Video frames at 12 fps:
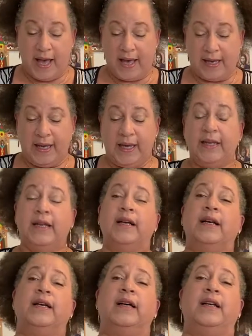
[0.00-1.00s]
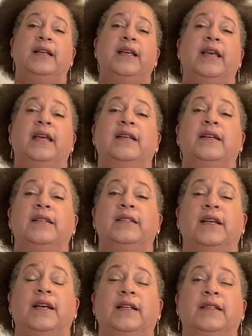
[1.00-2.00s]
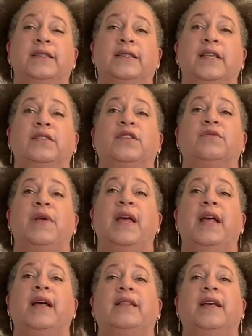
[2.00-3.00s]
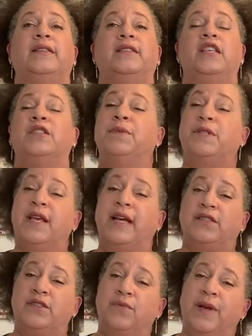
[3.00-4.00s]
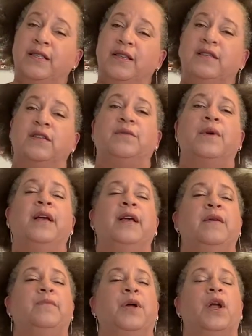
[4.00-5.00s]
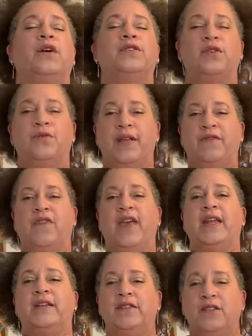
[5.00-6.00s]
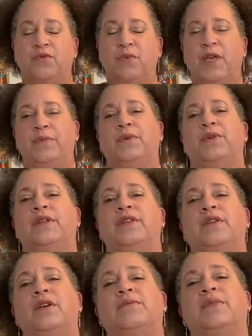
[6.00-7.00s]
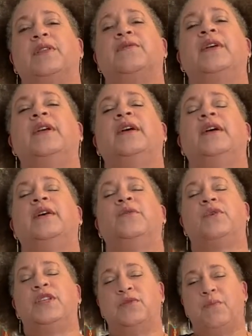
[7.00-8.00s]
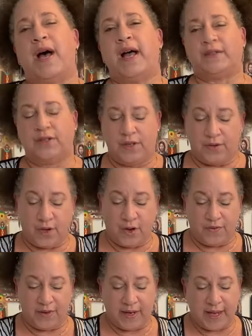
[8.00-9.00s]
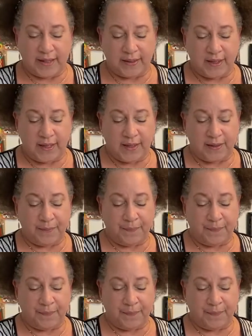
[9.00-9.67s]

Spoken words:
in a system that systematizes racism, but also advantages people in terms of response to COVID-19.